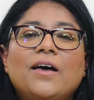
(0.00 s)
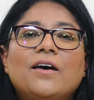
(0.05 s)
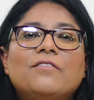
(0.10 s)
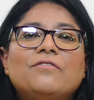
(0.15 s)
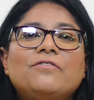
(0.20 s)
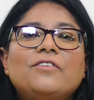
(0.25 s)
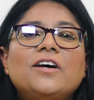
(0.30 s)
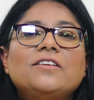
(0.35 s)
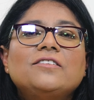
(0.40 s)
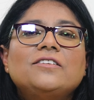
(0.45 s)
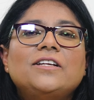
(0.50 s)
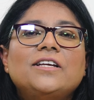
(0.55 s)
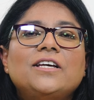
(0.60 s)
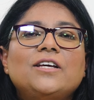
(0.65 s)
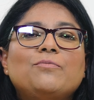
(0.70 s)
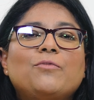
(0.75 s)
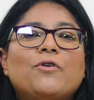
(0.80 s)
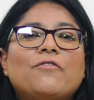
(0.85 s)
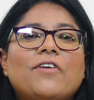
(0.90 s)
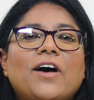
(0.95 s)
Firstly,
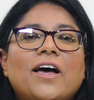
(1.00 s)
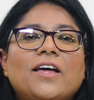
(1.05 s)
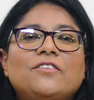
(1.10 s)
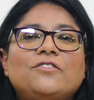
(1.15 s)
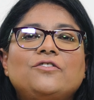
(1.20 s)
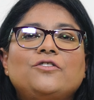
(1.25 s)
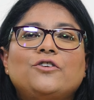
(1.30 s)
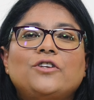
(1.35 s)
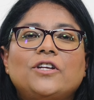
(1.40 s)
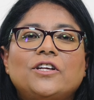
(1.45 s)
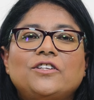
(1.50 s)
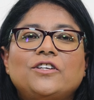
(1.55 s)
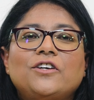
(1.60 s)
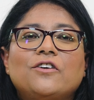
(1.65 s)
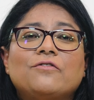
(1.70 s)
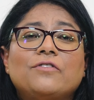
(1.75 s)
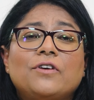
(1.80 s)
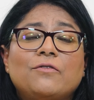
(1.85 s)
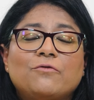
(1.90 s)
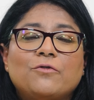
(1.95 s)
it provides unity
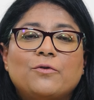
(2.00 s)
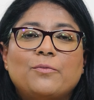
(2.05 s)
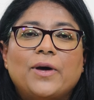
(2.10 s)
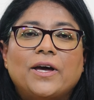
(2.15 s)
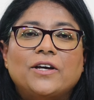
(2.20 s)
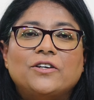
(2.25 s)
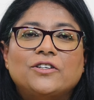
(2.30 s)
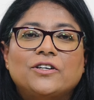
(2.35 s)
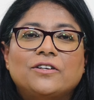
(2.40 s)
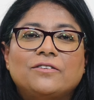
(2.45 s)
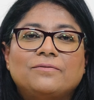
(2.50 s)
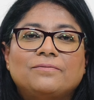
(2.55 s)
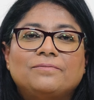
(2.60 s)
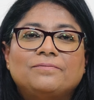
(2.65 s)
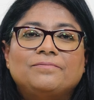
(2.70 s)
of information.